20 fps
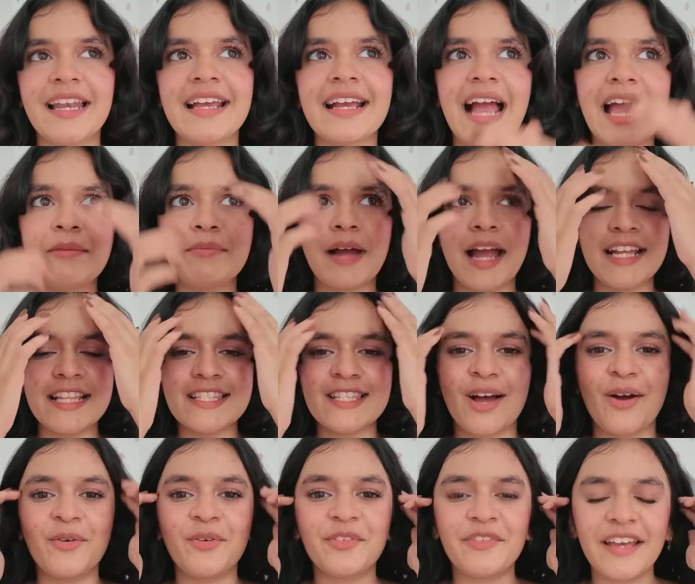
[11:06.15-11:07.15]
Like I might
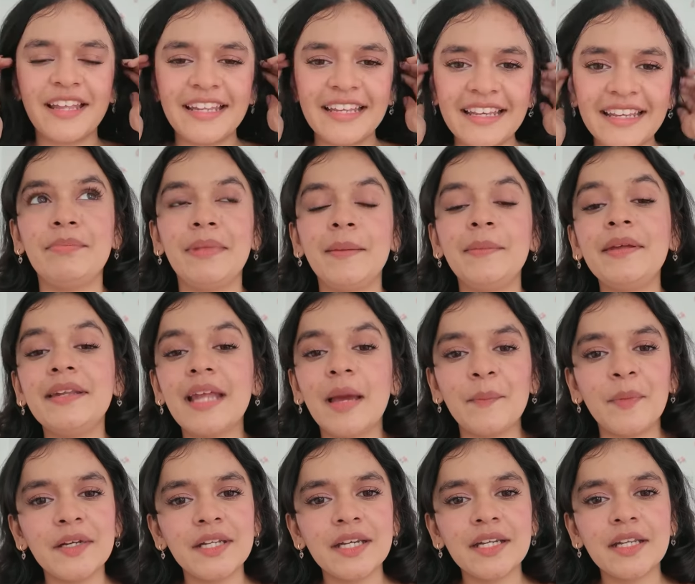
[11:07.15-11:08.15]
sound very maybe
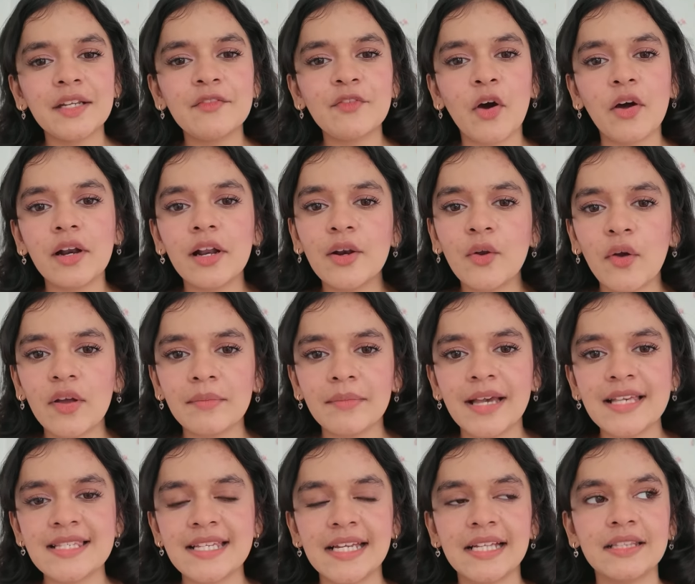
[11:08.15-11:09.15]
repetitive or annoying
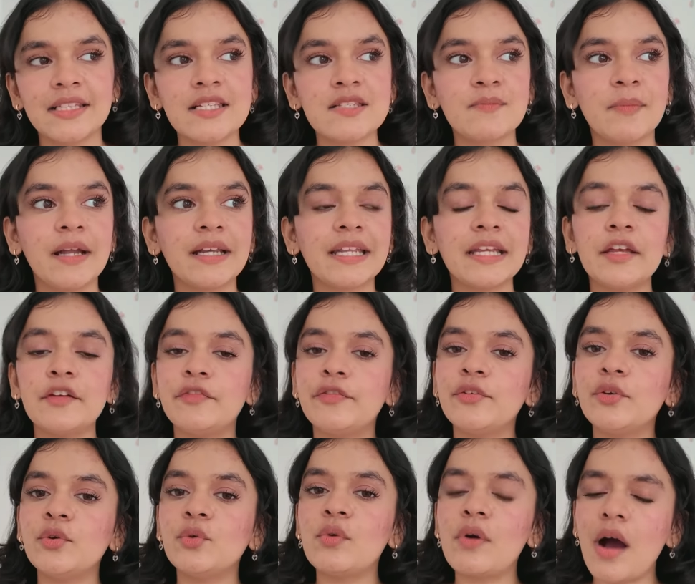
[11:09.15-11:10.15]
by saying this, but
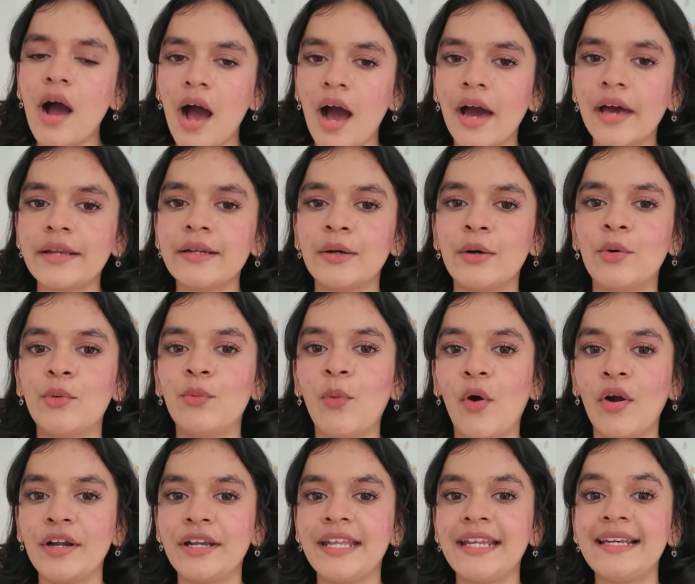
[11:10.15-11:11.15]
if you are
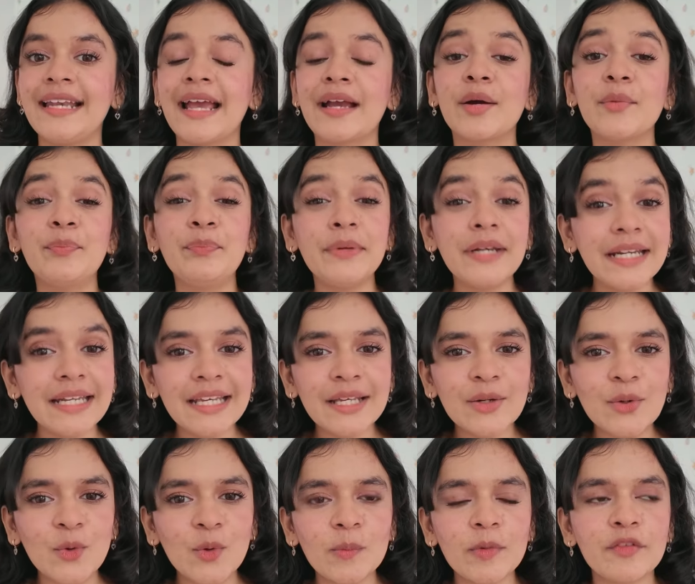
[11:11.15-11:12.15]
wanting like a pretty
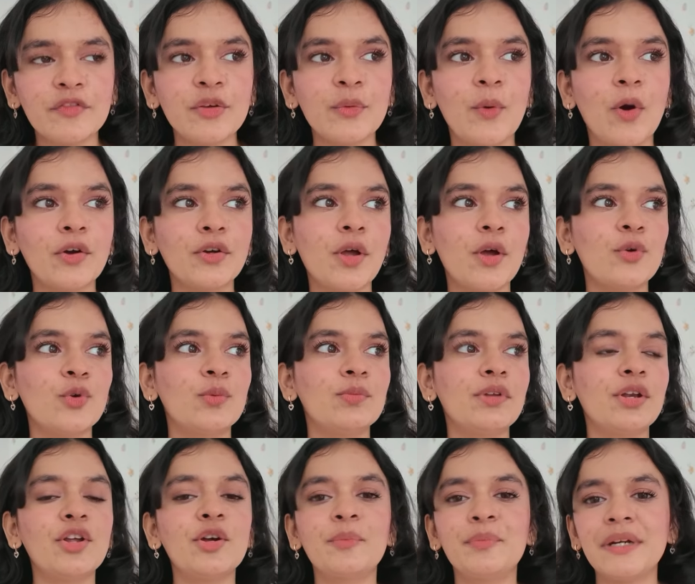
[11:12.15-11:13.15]
room, if you want your room
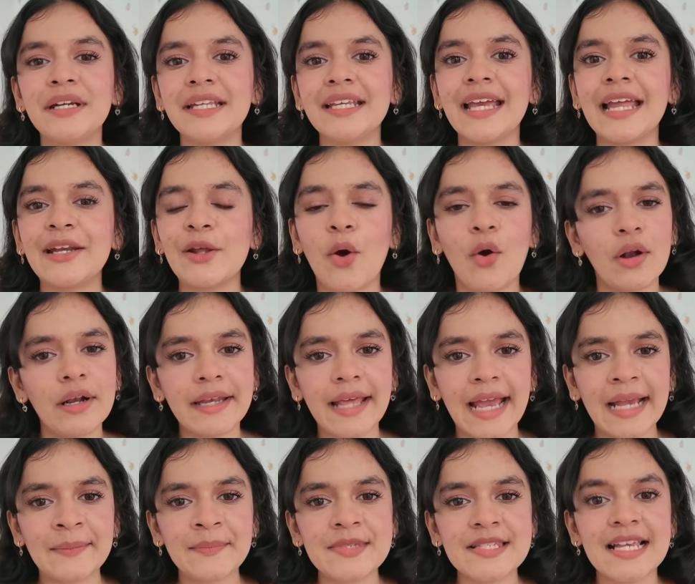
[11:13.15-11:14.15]
to look pretty at all
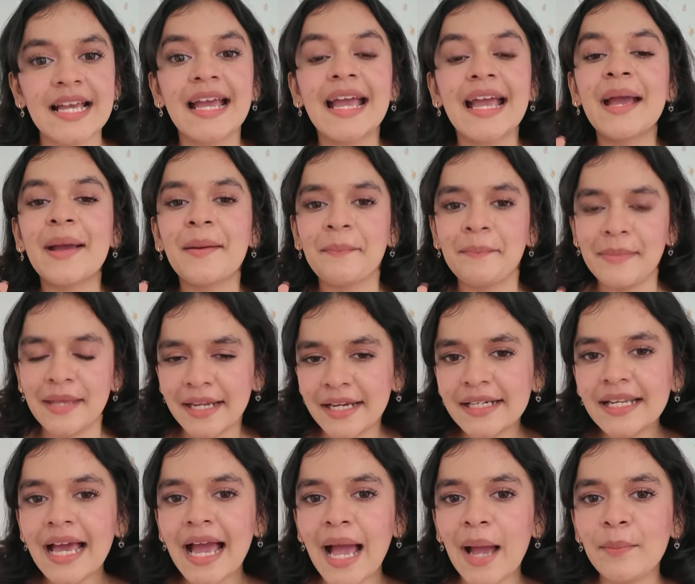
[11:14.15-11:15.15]
times, make
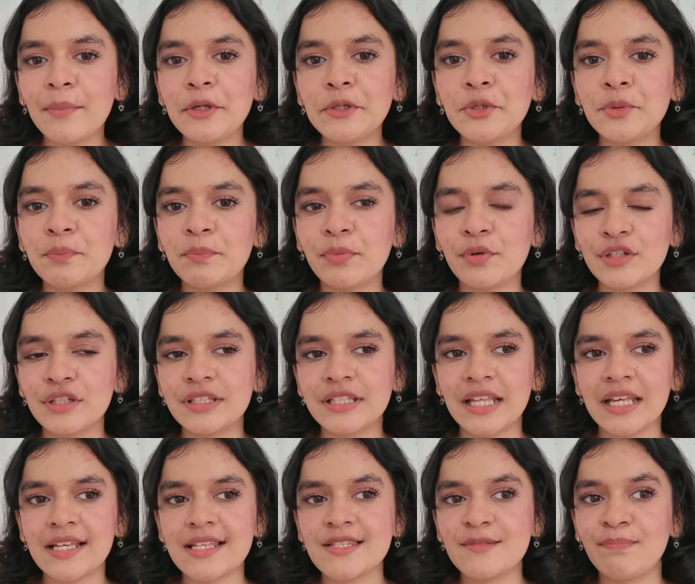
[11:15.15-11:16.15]
it a habit to put
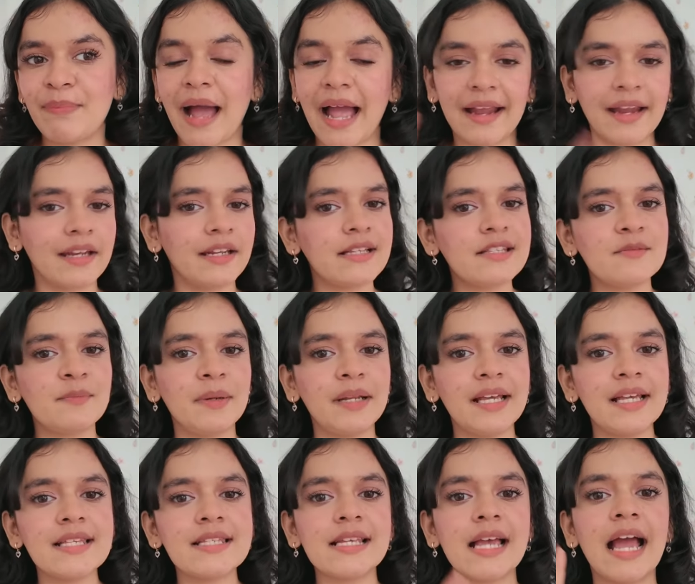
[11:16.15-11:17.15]
things back in its
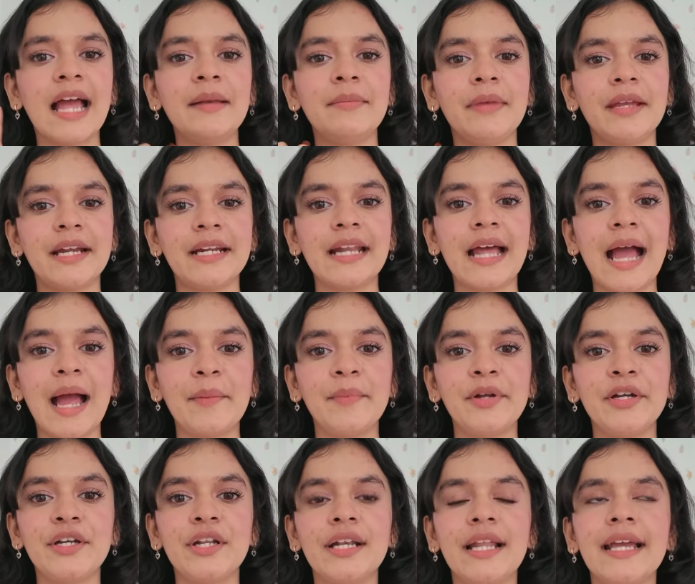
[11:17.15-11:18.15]
place and make it a
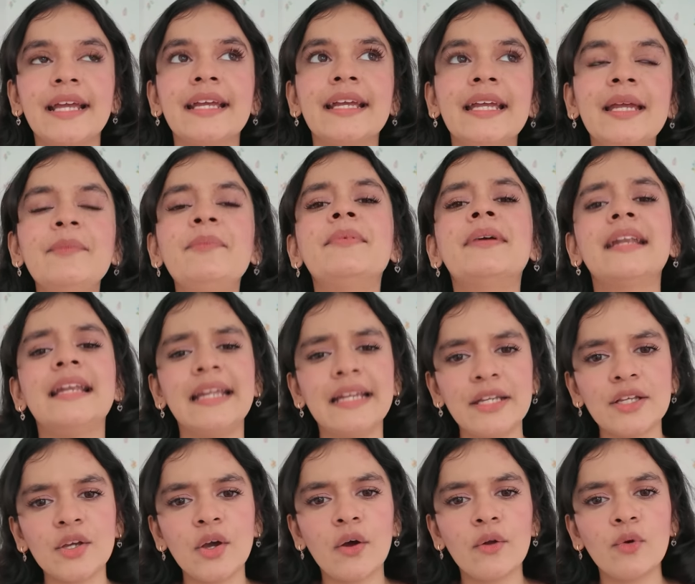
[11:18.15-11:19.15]
habit to like keep
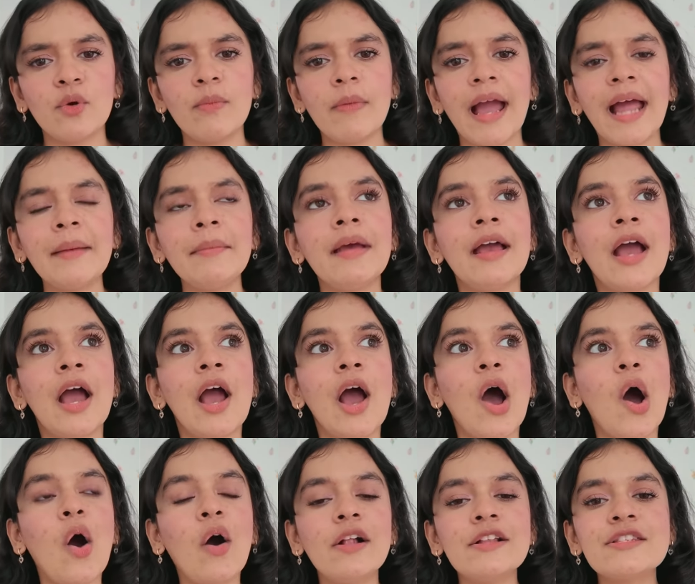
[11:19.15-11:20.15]
cleaning your room and
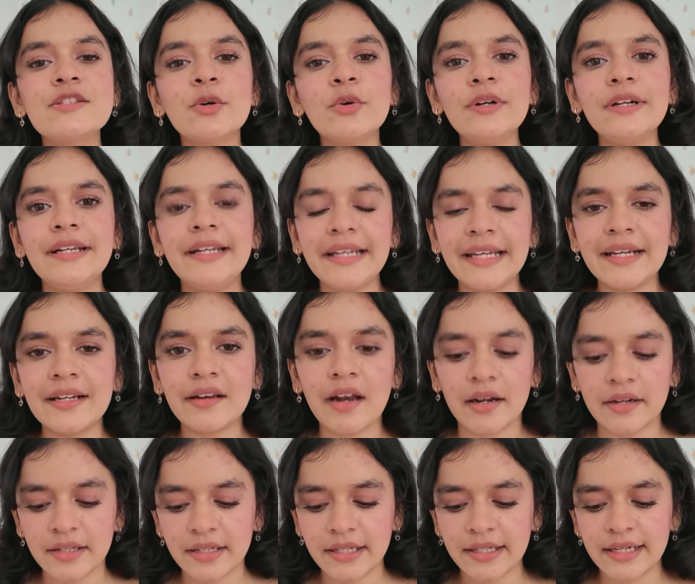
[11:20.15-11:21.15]
also
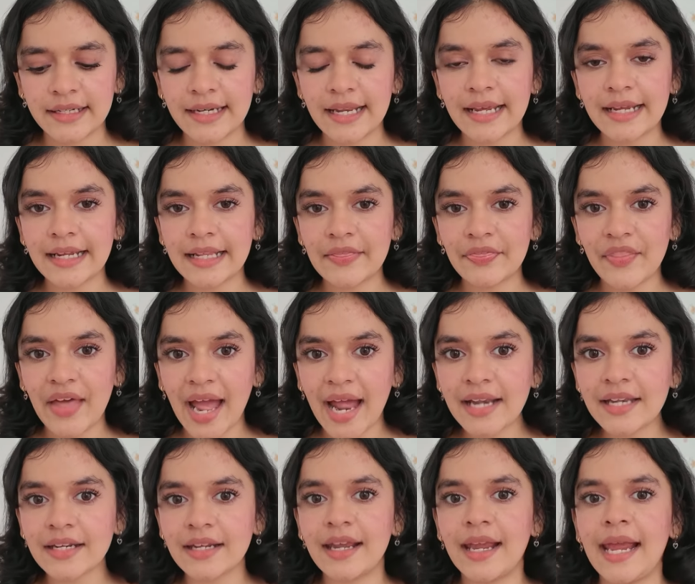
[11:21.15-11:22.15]
decluttering it. Like
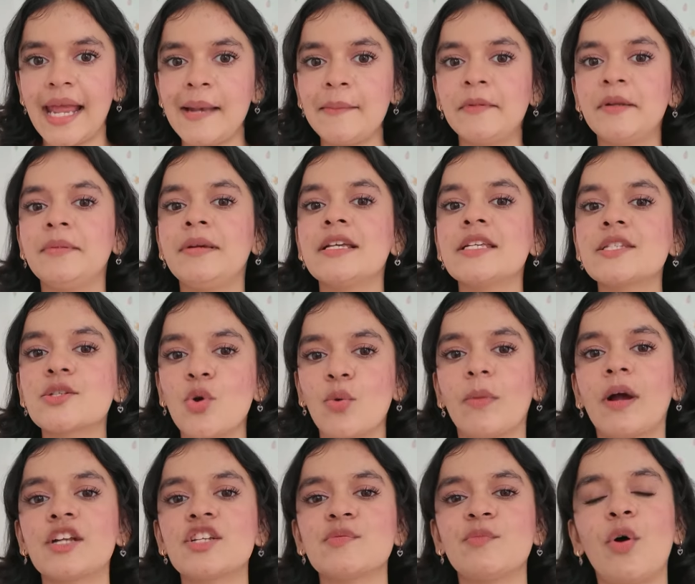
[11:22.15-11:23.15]
that helped me so
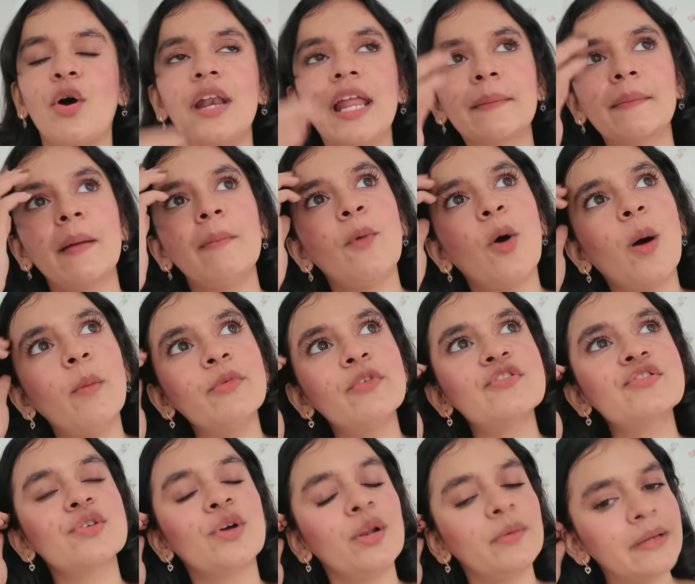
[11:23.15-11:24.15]
much more. Like my mom
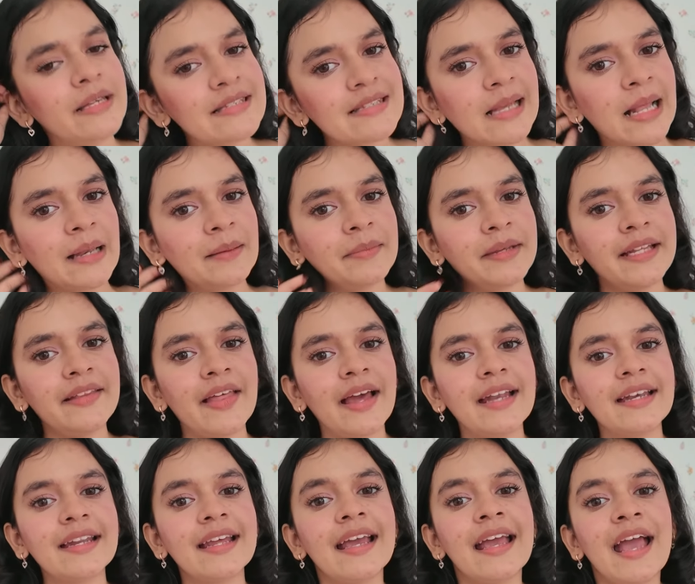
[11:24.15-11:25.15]
used to always tell me
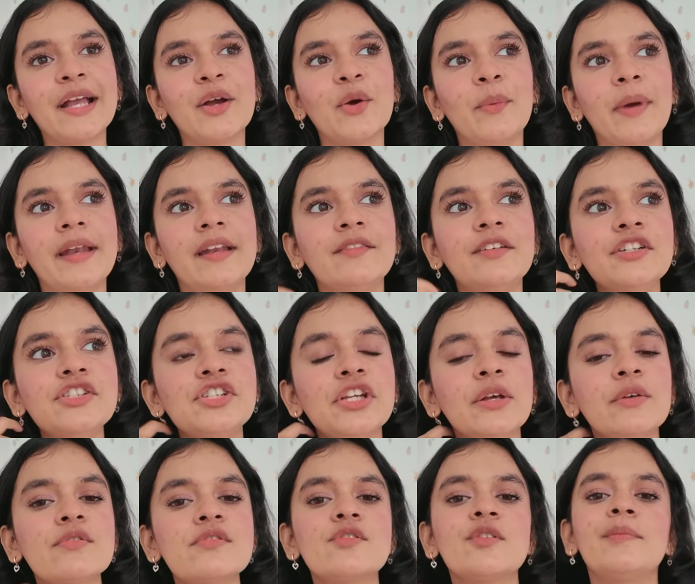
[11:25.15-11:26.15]
that like, whenever she
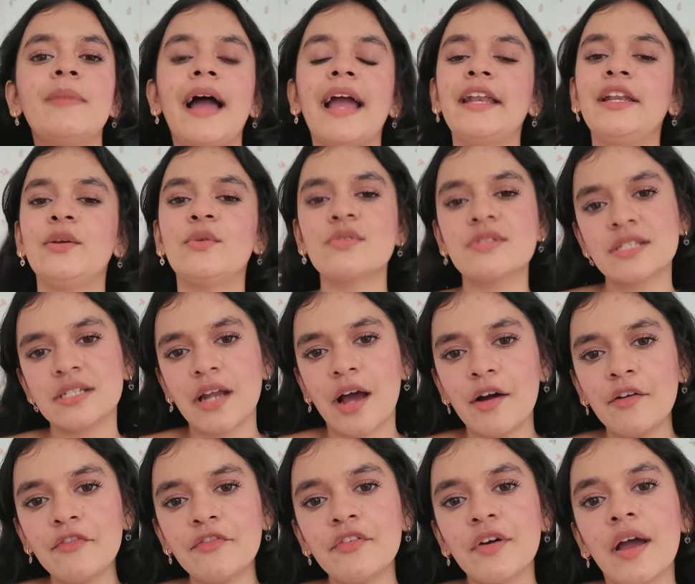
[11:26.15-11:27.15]
used to buy new
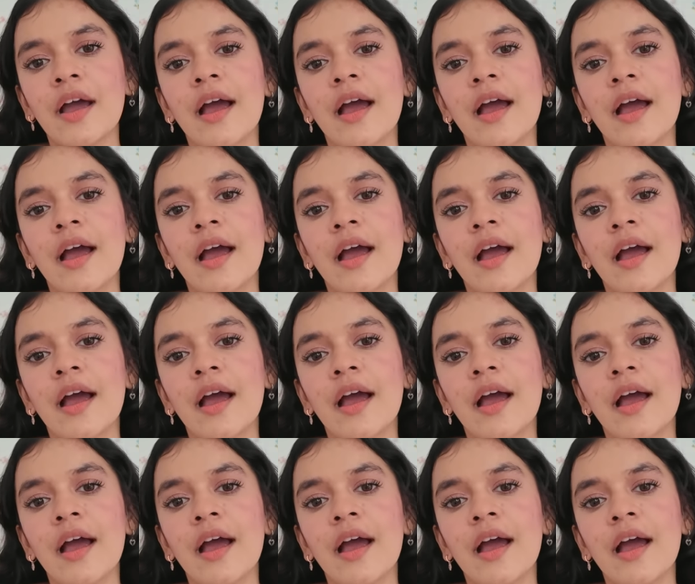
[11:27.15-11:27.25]
stuff,